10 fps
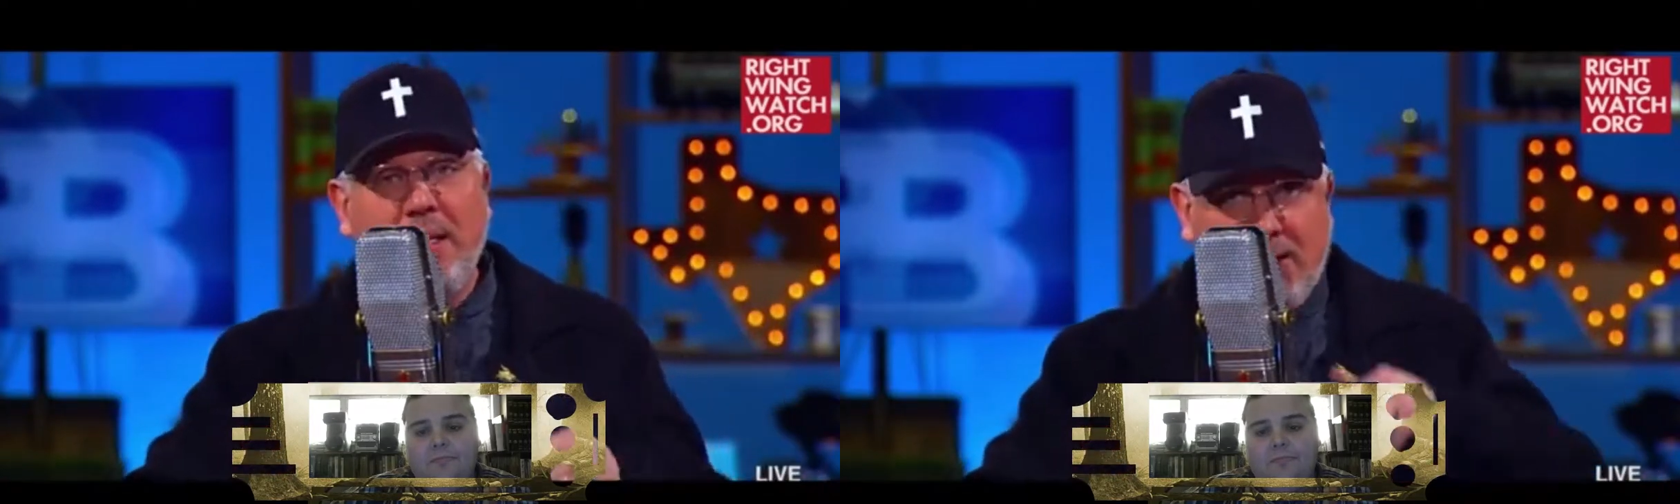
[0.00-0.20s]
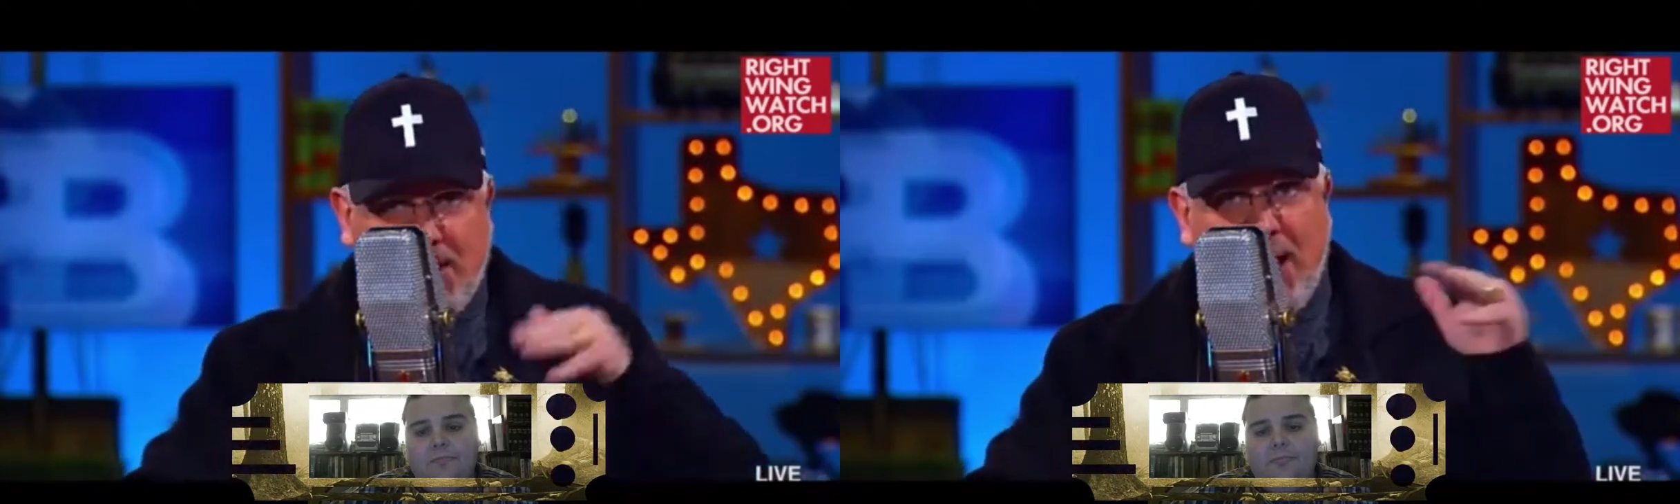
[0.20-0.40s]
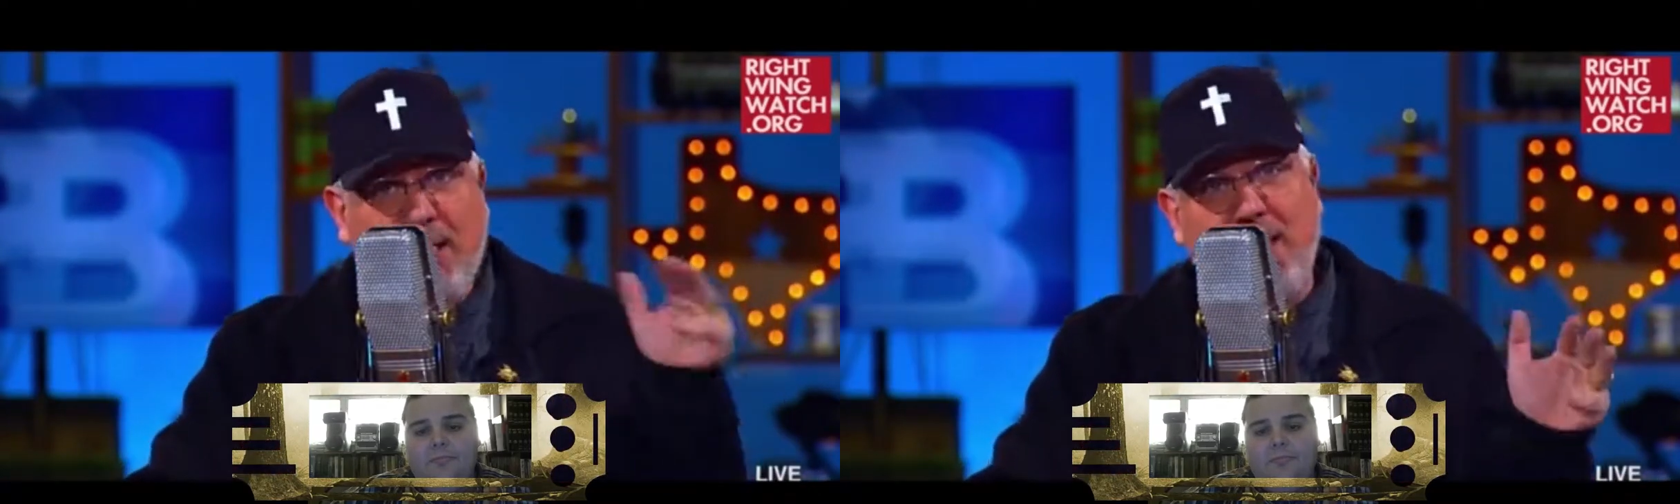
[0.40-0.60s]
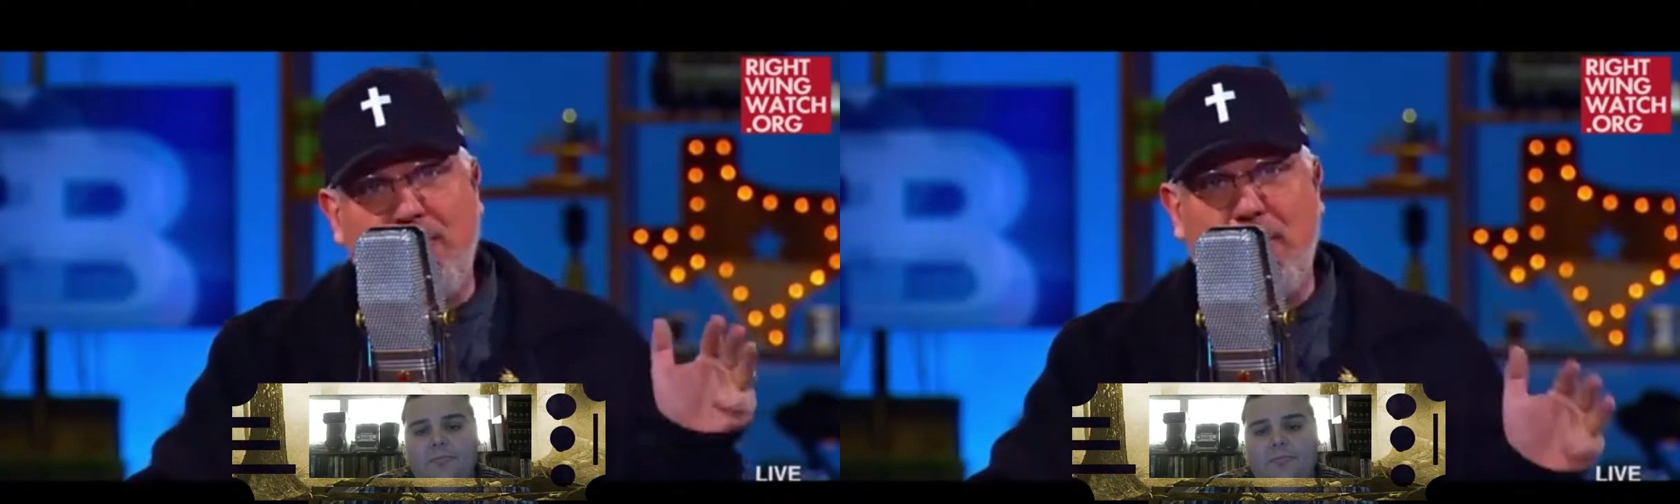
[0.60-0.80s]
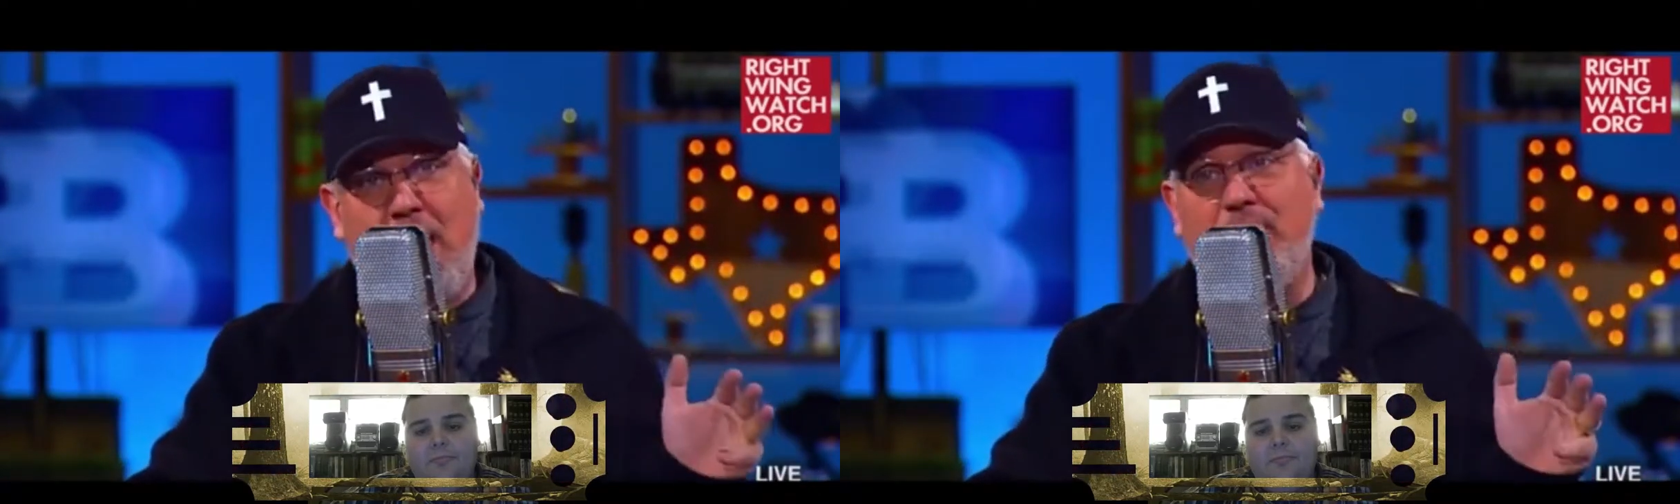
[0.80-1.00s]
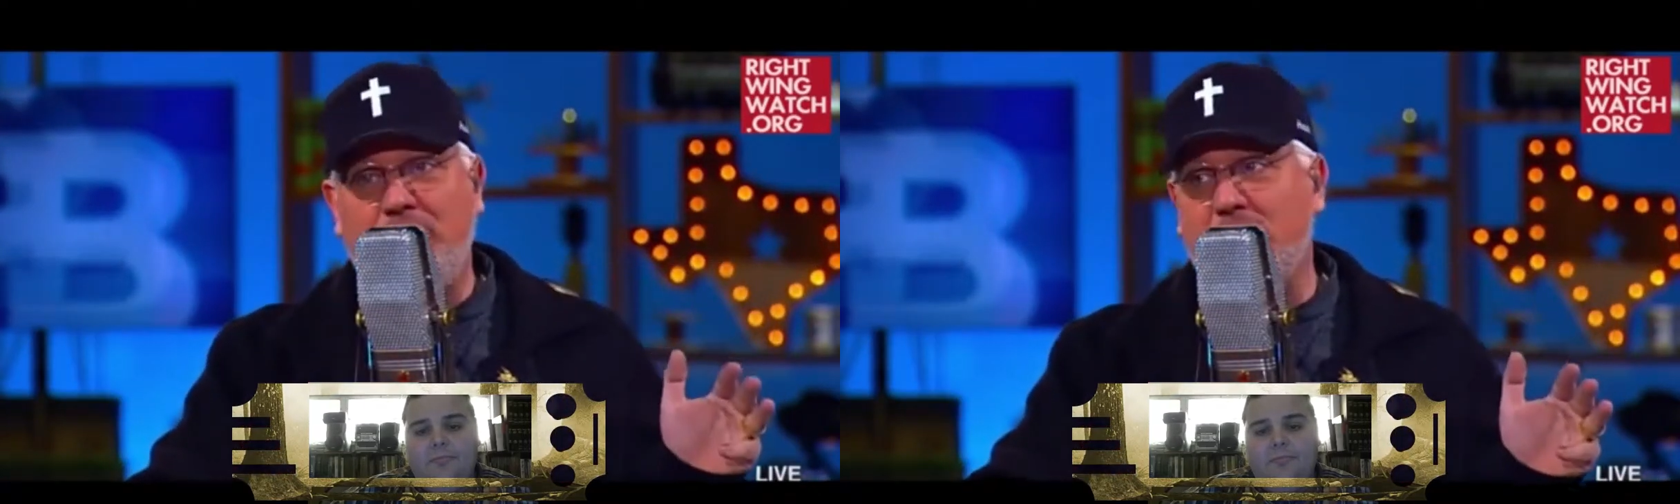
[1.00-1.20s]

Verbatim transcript: In 65